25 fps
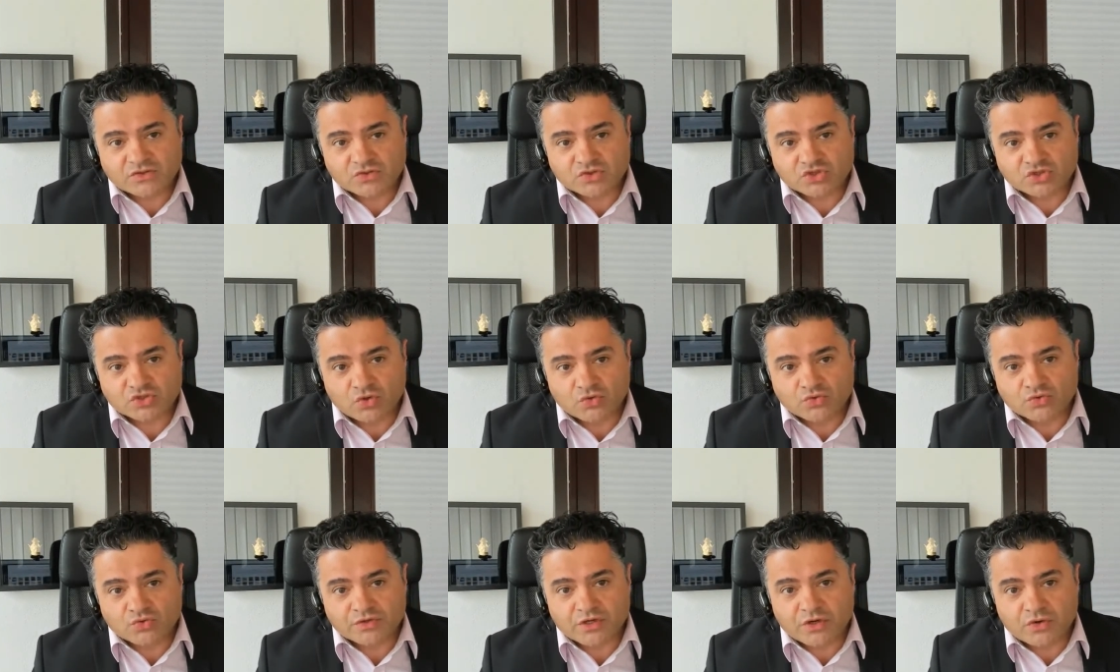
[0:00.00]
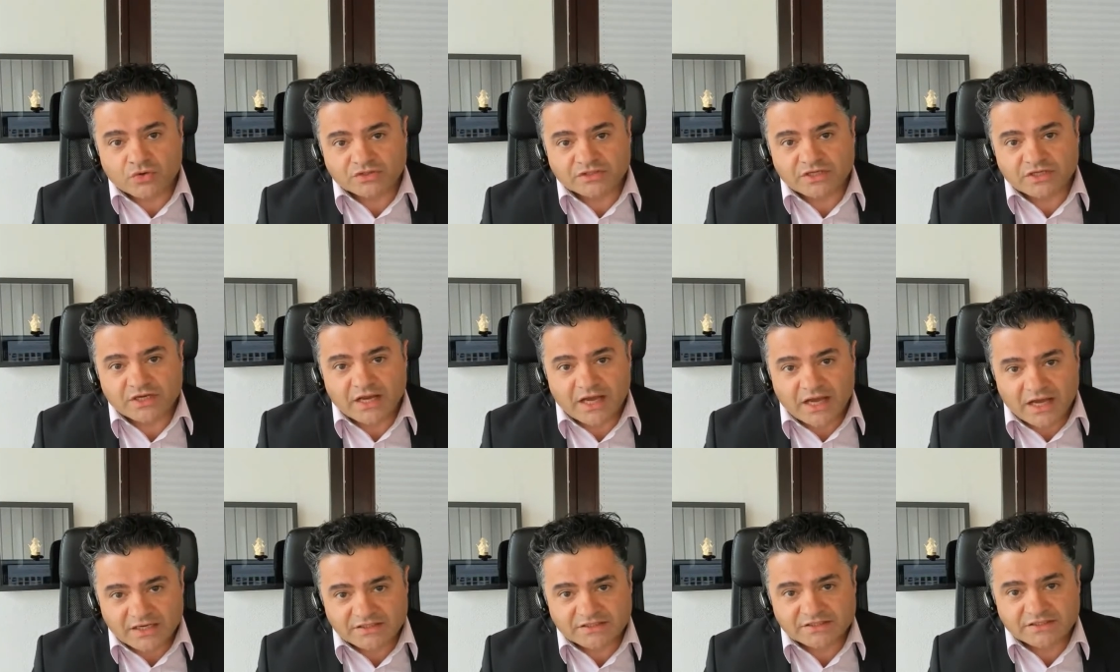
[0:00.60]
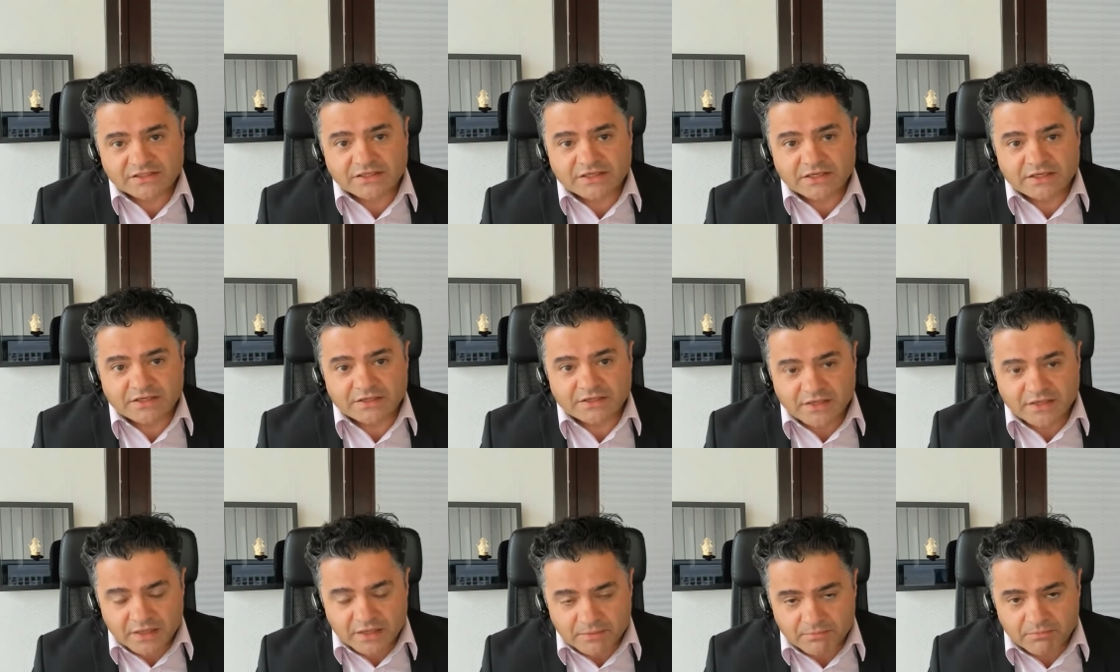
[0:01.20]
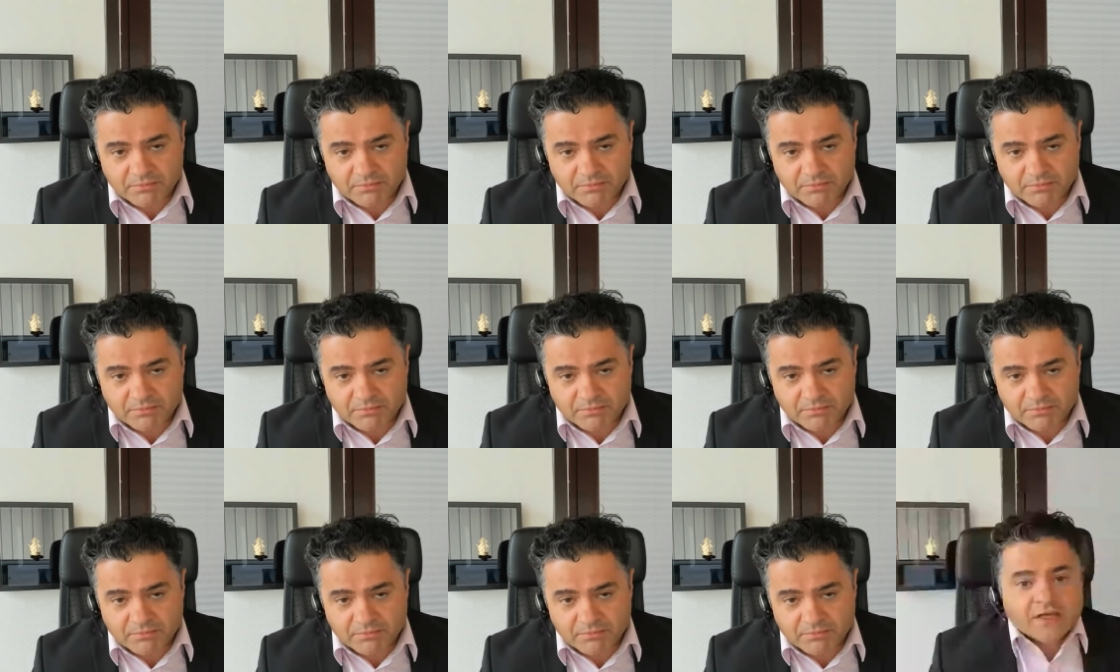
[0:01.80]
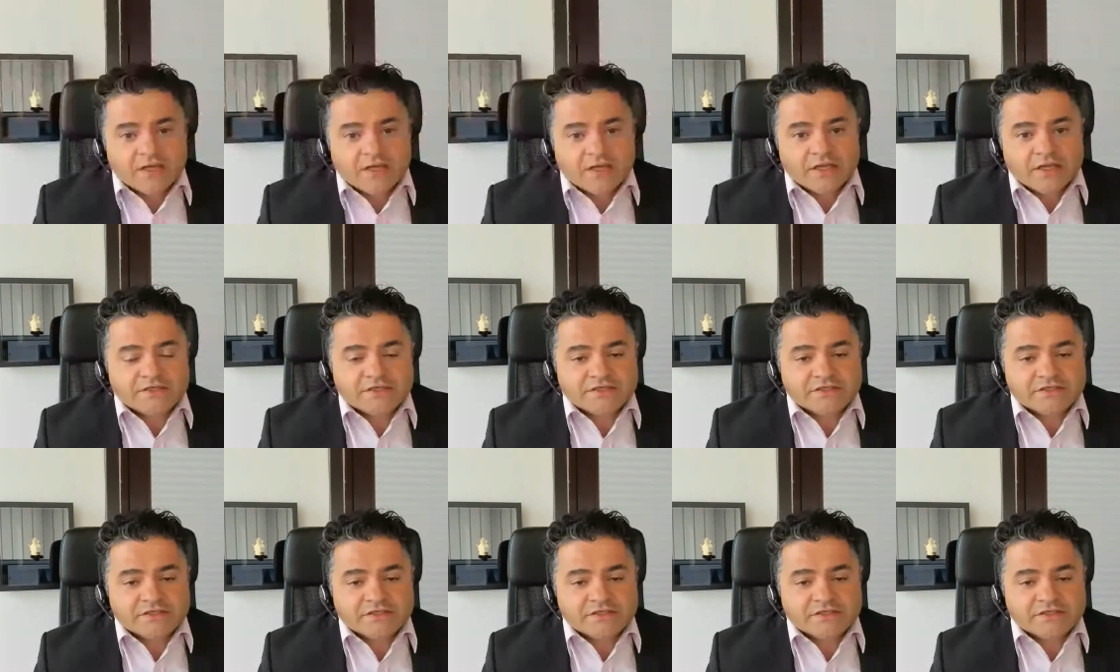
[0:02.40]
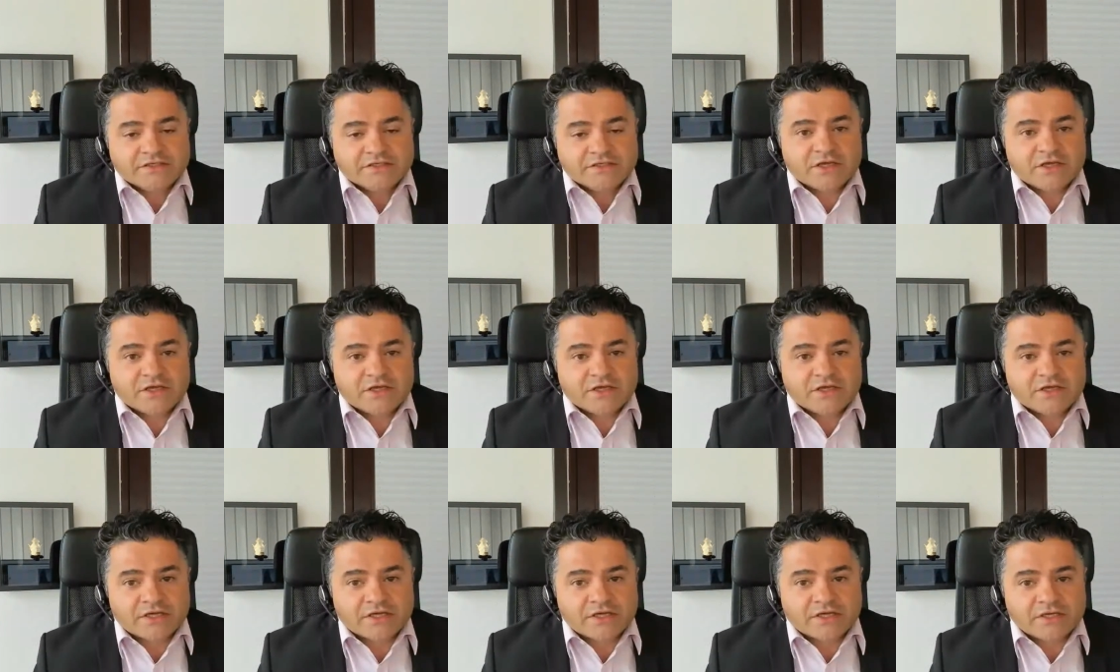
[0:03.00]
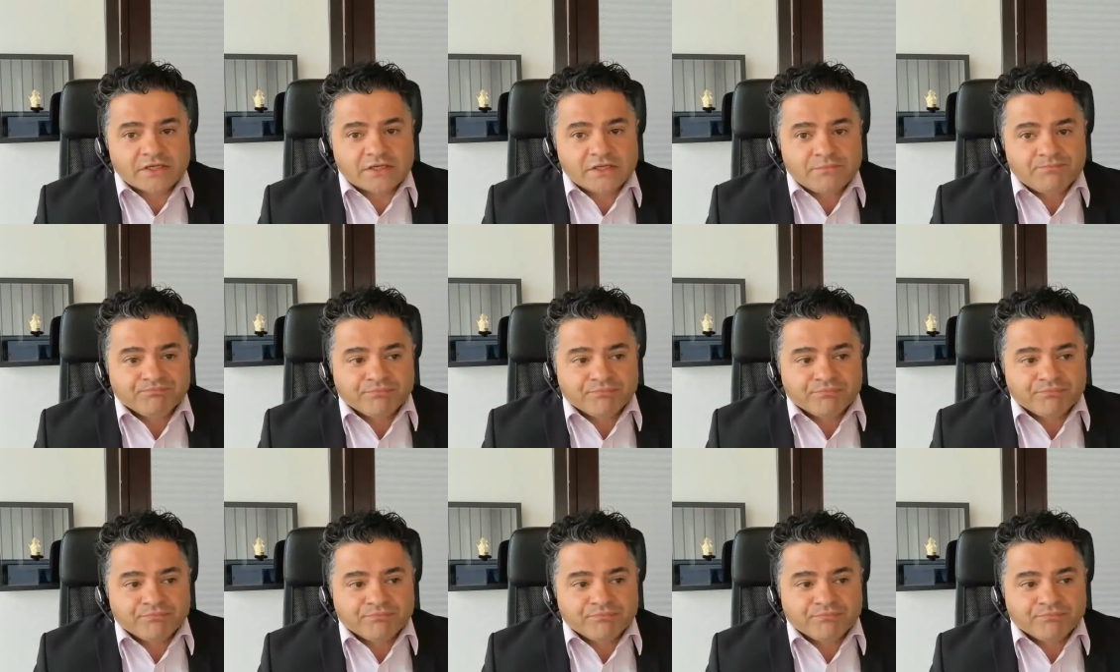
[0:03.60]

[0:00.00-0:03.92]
to show you the Hotel Alsik in Denmark. This is a hotel